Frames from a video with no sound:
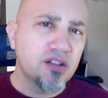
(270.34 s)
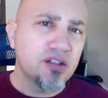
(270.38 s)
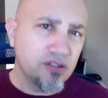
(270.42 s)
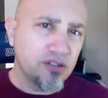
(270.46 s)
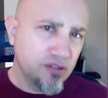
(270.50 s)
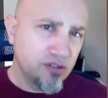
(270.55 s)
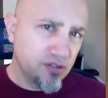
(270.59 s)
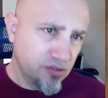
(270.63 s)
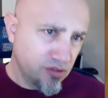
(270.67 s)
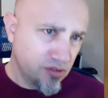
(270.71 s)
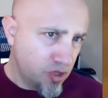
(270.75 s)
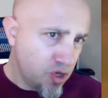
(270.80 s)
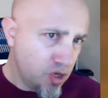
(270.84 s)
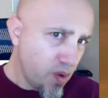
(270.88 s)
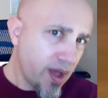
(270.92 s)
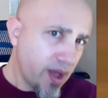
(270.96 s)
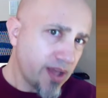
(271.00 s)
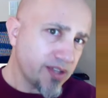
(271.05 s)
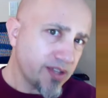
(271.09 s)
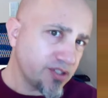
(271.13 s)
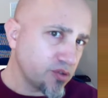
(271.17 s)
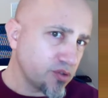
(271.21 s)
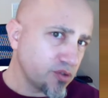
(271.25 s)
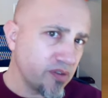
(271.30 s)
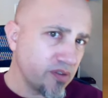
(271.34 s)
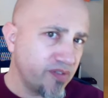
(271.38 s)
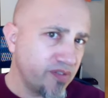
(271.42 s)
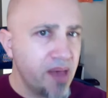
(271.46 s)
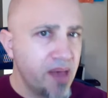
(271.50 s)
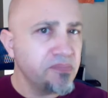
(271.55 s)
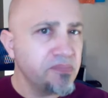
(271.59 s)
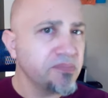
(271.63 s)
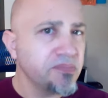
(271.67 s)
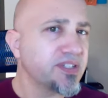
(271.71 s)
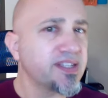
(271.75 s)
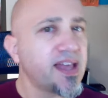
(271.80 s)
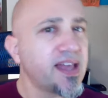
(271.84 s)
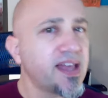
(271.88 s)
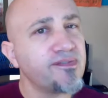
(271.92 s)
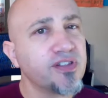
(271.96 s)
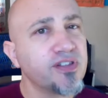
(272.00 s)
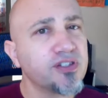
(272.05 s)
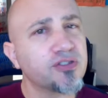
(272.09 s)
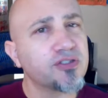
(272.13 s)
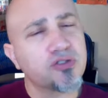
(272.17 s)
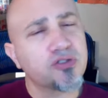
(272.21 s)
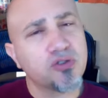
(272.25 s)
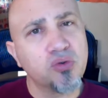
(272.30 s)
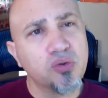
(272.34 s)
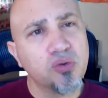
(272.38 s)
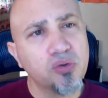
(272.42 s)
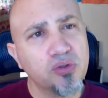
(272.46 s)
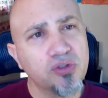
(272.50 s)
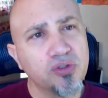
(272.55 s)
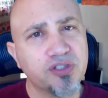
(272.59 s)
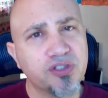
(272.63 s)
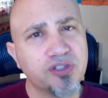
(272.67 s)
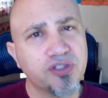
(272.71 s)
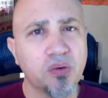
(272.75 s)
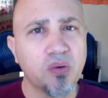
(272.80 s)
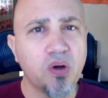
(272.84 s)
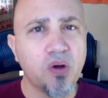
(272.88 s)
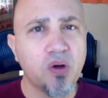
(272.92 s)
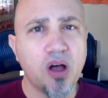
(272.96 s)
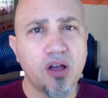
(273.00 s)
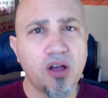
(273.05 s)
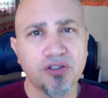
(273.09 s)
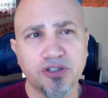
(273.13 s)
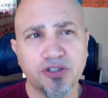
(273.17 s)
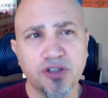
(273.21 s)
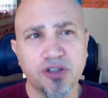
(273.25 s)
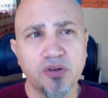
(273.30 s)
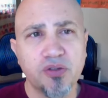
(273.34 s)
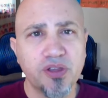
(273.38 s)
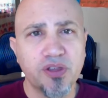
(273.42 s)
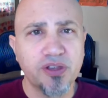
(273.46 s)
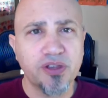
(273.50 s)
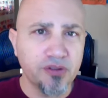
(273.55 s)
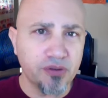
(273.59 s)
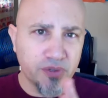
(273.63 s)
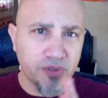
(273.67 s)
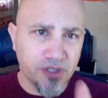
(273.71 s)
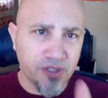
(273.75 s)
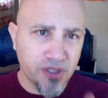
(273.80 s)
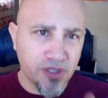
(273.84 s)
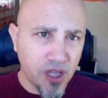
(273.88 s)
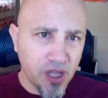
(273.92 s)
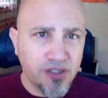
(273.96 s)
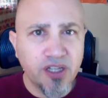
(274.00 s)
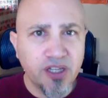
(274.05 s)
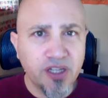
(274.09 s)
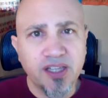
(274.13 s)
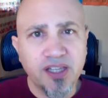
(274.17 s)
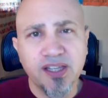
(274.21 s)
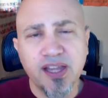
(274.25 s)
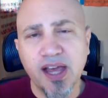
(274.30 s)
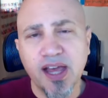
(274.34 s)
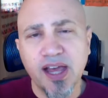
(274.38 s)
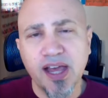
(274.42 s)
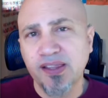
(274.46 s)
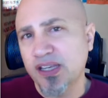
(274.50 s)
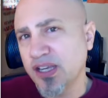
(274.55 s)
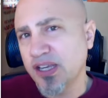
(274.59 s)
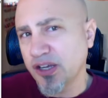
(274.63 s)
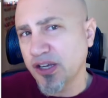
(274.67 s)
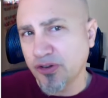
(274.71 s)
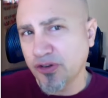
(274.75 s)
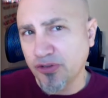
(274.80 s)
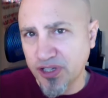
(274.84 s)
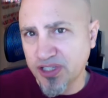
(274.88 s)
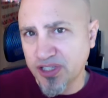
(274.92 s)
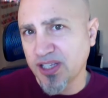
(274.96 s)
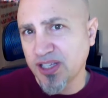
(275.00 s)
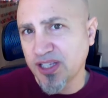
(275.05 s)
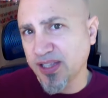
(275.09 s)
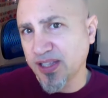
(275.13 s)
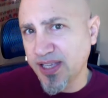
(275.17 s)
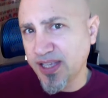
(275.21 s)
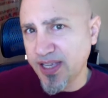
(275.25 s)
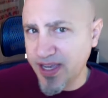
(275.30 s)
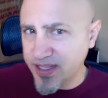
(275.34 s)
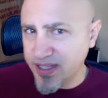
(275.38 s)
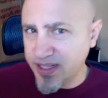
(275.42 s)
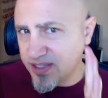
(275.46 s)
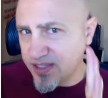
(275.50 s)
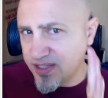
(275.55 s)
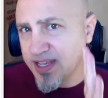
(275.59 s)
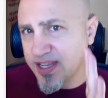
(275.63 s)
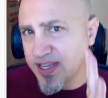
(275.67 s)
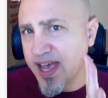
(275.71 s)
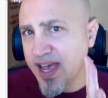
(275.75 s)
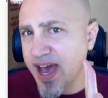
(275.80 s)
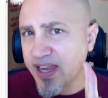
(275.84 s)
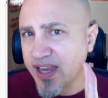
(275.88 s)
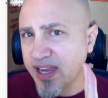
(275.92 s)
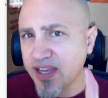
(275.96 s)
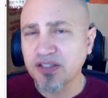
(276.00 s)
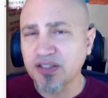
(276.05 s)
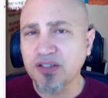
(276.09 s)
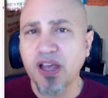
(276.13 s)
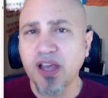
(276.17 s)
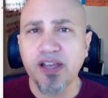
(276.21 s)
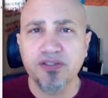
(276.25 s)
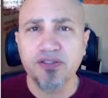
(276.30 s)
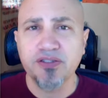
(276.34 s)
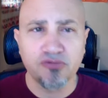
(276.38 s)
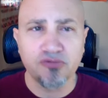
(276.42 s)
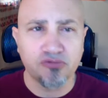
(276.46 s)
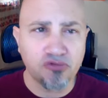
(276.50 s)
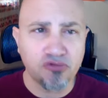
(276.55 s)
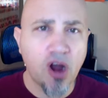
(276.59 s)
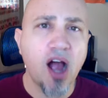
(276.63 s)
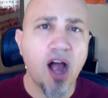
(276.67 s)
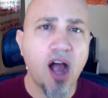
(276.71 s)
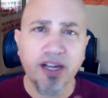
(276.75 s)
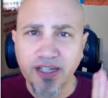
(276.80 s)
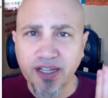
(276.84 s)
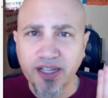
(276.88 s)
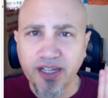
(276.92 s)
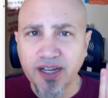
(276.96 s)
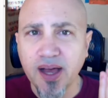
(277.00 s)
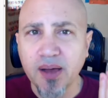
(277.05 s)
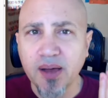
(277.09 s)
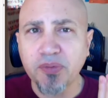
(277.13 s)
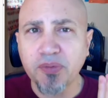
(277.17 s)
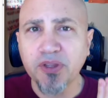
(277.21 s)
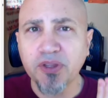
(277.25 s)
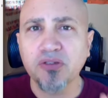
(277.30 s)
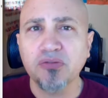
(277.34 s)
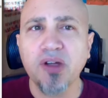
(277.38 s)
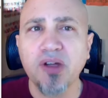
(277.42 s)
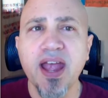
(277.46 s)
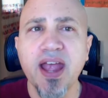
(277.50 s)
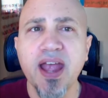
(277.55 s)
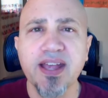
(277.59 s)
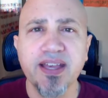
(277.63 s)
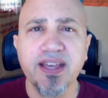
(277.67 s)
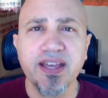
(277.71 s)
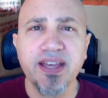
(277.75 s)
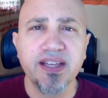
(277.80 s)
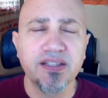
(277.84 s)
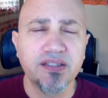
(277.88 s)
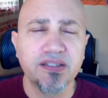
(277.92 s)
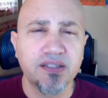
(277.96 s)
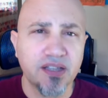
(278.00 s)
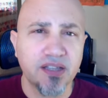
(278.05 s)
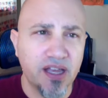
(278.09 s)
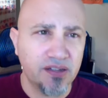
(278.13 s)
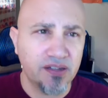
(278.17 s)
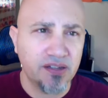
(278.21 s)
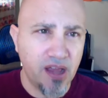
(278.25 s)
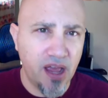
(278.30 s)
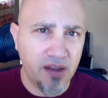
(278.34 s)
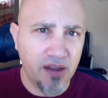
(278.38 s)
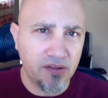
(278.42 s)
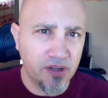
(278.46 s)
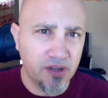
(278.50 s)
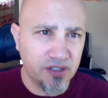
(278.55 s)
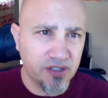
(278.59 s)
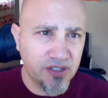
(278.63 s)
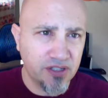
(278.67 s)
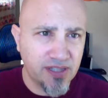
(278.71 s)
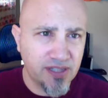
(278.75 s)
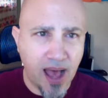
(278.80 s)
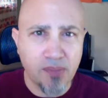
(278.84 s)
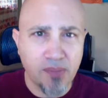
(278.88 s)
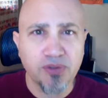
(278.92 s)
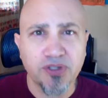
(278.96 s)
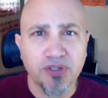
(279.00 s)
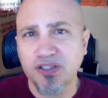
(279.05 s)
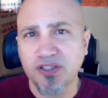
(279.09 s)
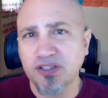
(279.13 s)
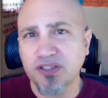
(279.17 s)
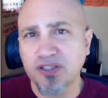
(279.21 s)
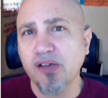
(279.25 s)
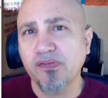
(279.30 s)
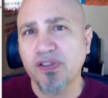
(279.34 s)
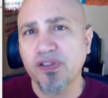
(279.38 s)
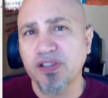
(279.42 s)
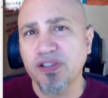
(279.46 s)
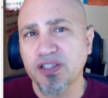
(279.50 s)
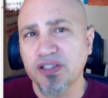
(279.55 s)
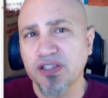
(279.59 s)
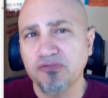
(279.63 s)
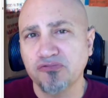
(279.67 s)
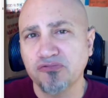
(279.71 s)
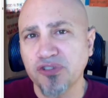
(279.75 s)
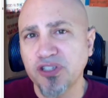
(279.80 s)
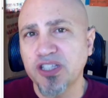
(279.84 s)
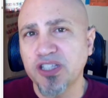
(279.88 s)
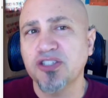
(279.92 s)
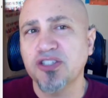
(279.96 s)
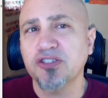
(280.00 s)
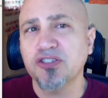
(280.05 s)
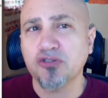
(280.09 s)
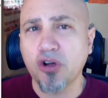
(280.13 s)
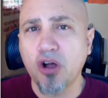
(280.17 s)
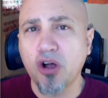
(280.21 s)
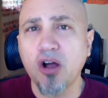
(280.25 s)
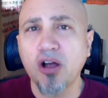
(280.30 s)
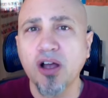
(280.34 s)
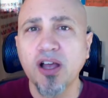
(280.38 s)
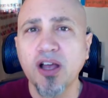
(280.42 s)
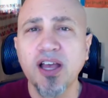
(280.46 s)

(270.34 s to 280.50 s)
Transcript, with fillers: the U.S. sort of M7 schools. There were also there was London, and then increasingly INSEAD has, has rocketed up in the rankings and and established itself as a really strong